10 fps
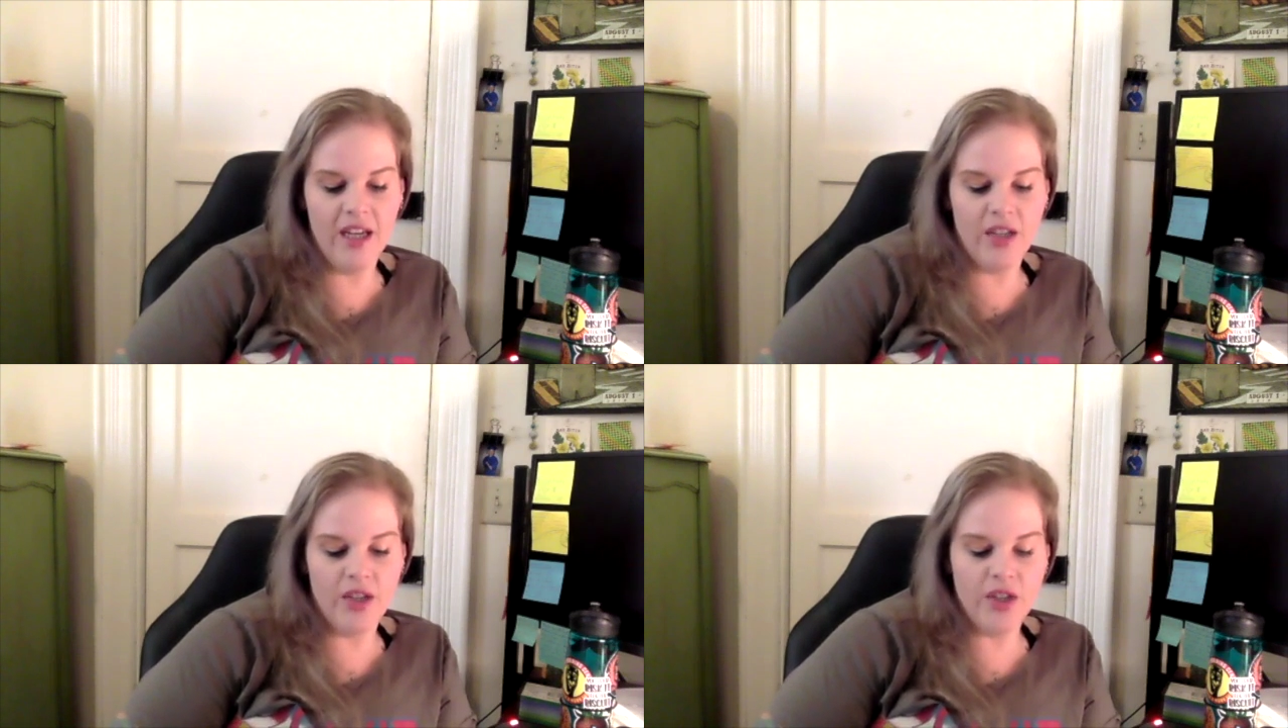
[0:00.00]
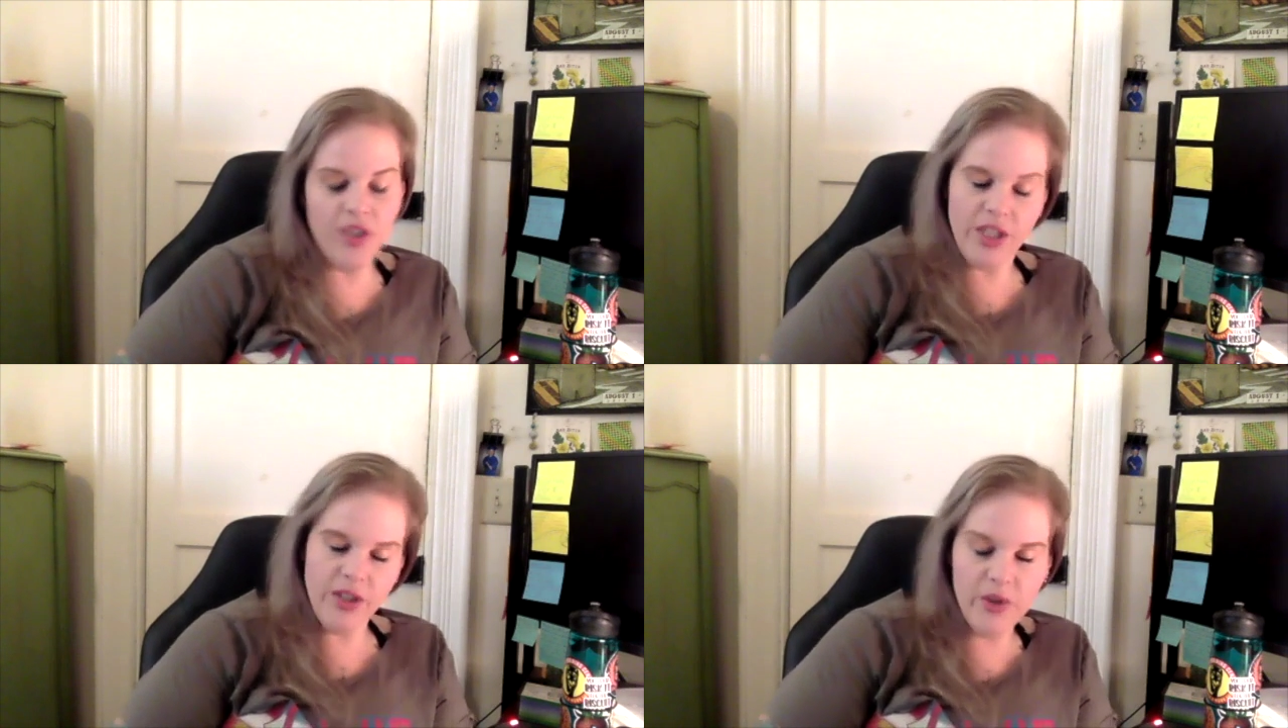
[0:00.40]

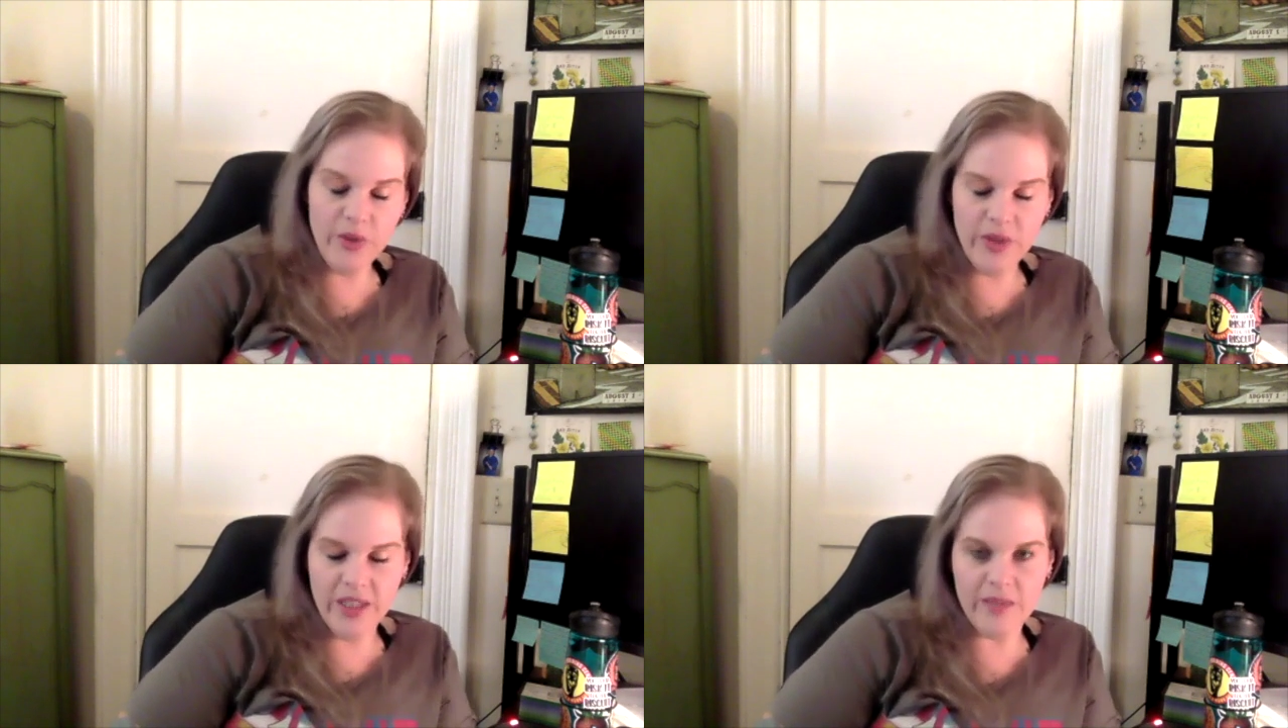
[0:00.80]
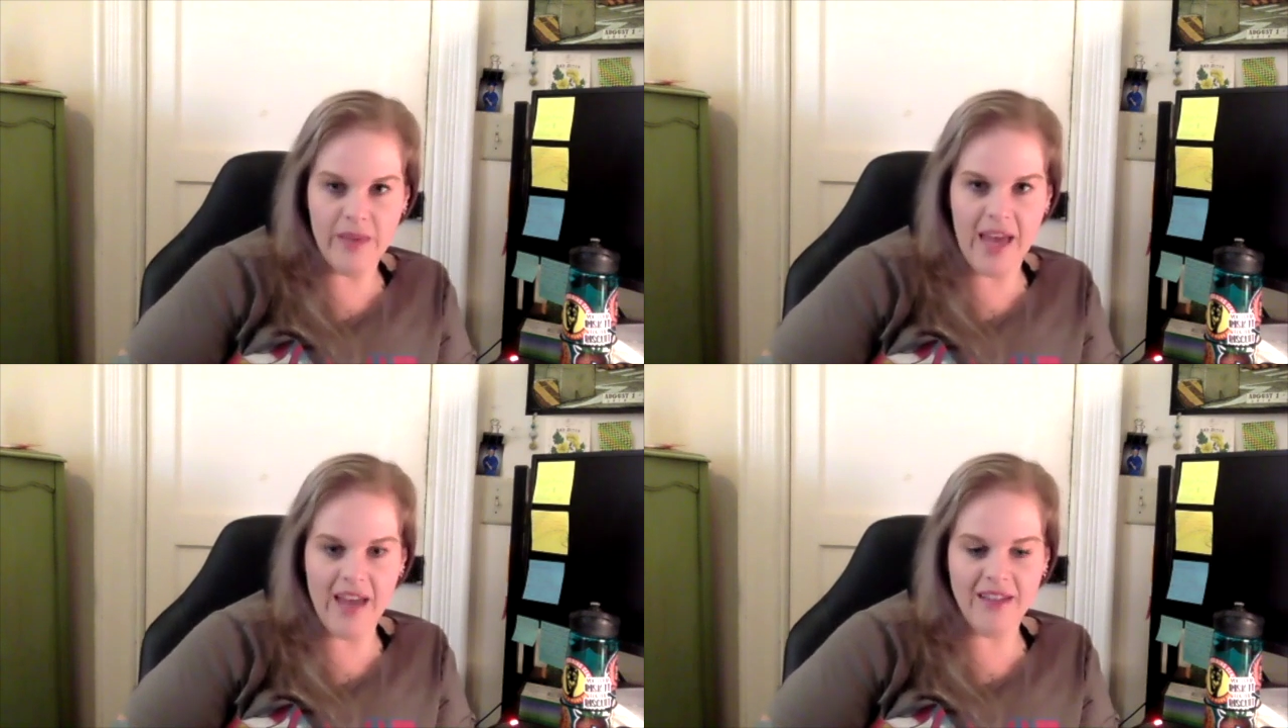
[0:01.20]
she knew this
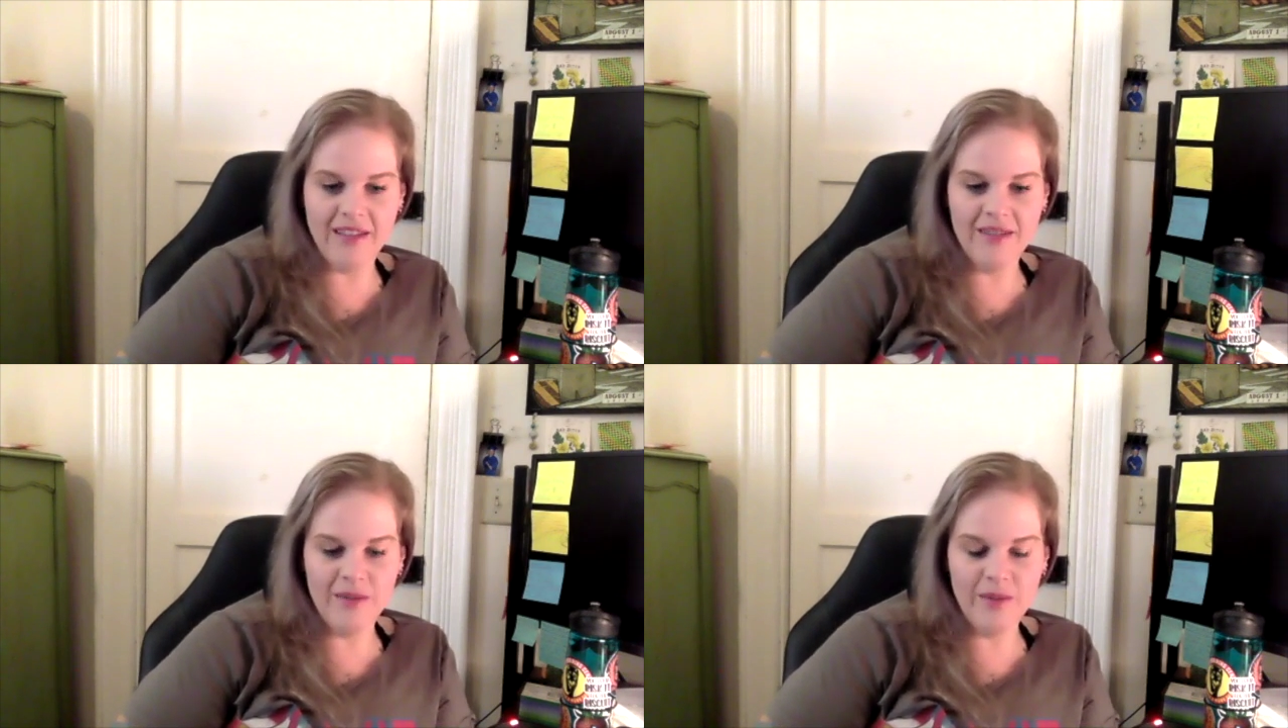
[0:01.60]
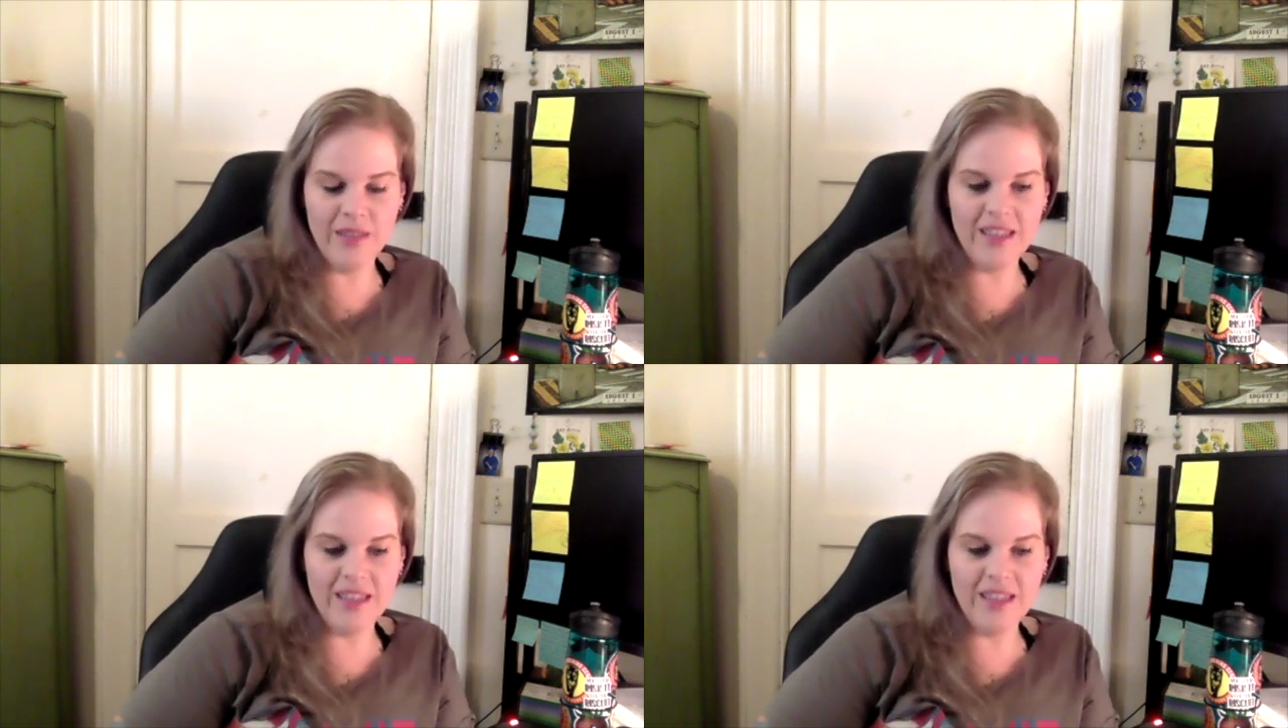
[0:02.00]
man was